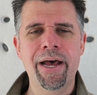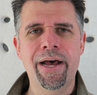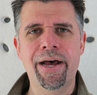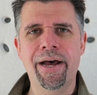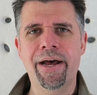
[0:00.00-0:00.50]

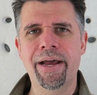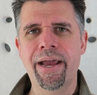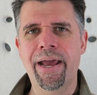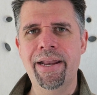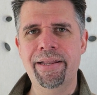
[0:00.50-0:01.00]

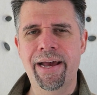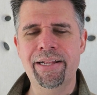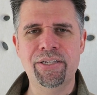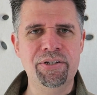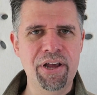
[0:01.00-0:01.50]
And
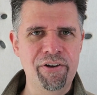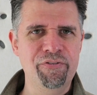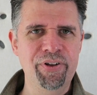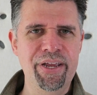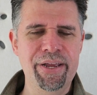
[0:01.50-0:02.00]
that's
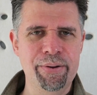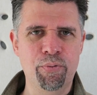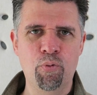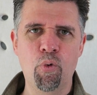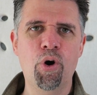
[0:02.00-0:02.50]
definitely
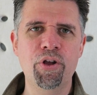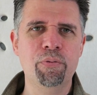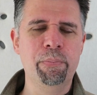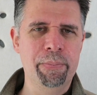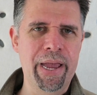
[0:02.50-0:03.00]

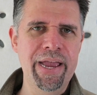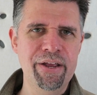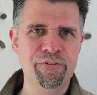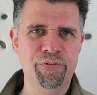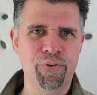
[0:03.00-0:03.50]
worth
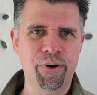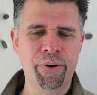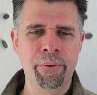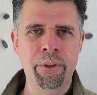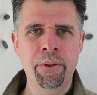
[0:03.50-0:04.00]
paying
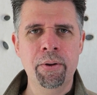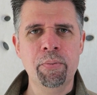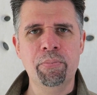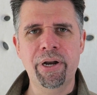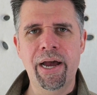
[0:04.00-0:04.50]
for.
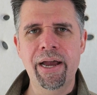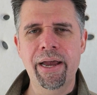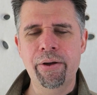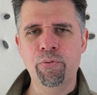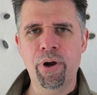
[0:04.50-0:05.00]
But
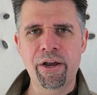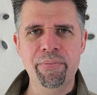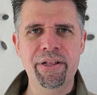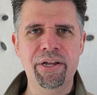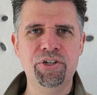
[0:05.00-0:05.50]
I
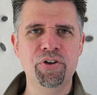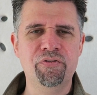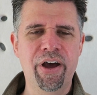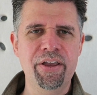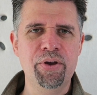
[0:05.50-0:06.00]
recommend that you
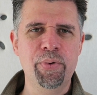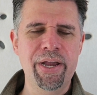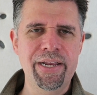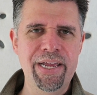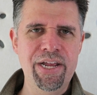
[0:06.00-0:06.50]

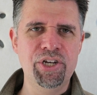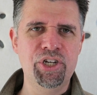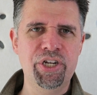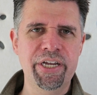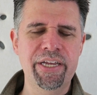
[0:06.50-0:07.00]
evaluate each
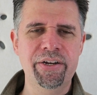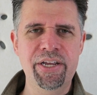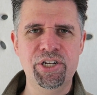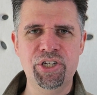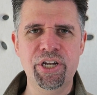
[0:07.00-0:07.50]
ticket,
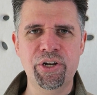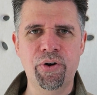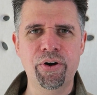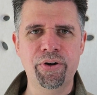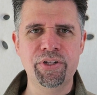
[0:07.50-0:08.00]
each city
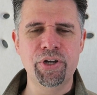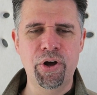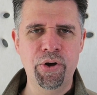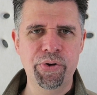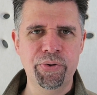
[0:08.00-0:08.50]
card on its
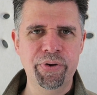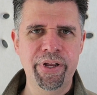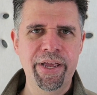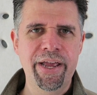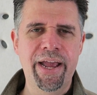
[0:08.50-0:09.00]
own,
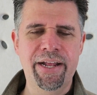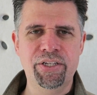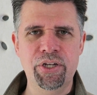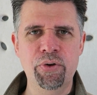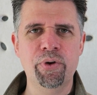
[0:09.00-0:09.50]
and
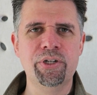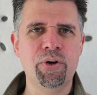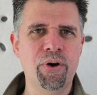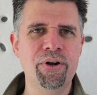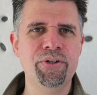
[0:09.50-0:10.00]
see which
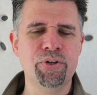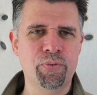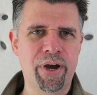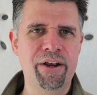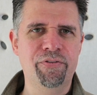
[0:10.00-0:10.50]
cards are
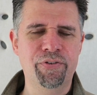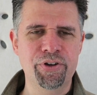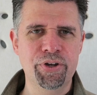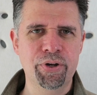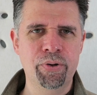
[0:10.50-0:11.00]
right for
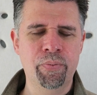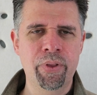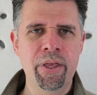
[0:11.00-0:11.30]
you.